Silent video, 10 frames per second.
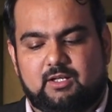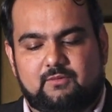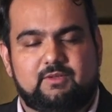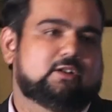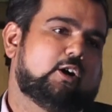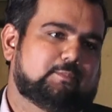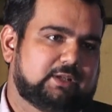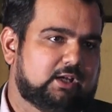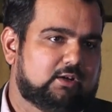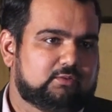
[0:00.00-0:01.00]
we are
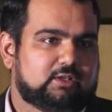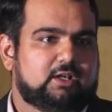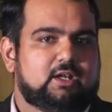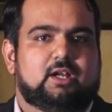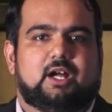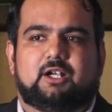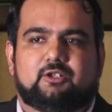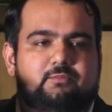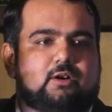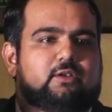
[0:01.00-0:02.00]
opting out. And
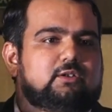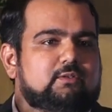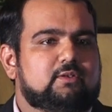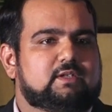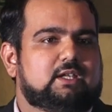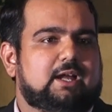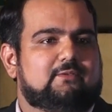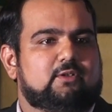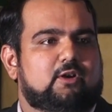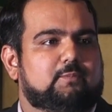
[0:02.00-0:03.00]
tomorrow you want to say, I
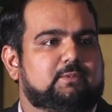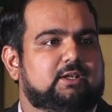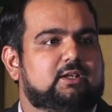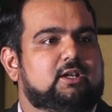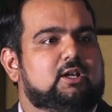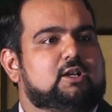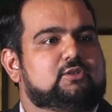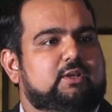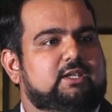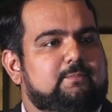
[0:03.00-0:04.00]
want to opt in.
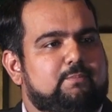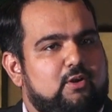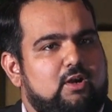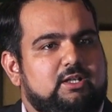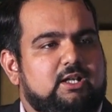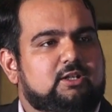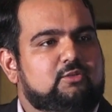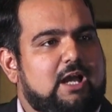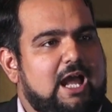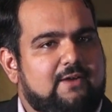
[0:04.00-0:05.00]
So in a product,
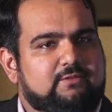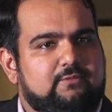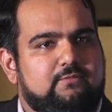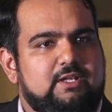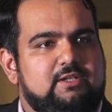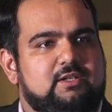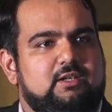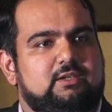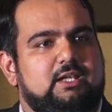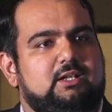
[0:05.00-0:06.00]
you have the feature
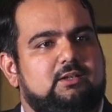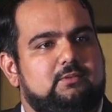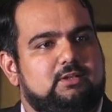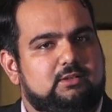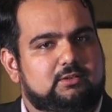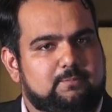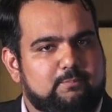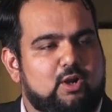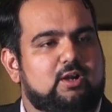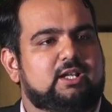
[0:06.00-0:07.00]
that the
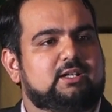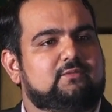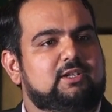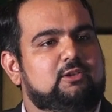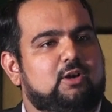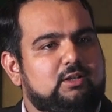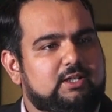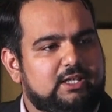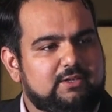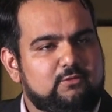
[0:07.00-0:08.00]
product will not
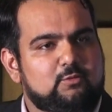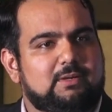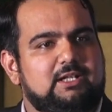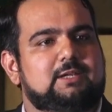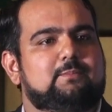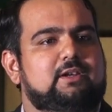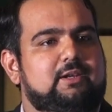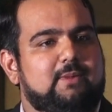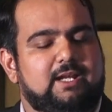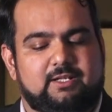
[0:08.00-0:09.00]
give you multiple
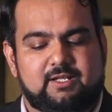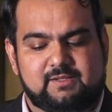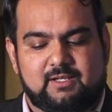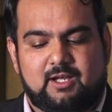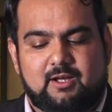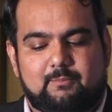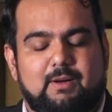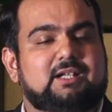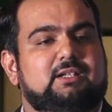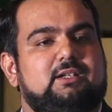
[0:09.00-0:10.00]
reminders,
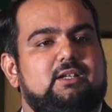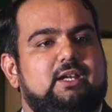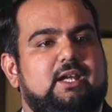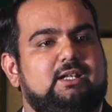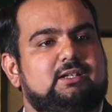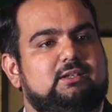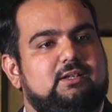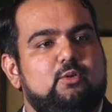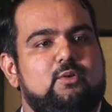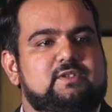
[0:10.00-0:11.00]
but it
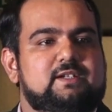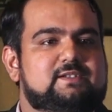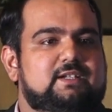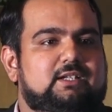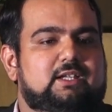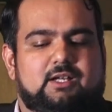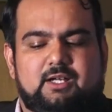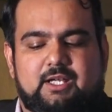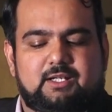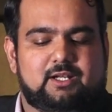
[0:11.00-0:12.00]
goes and sit in a
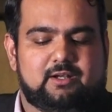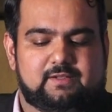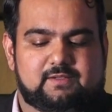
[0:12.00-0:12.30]
hidden risk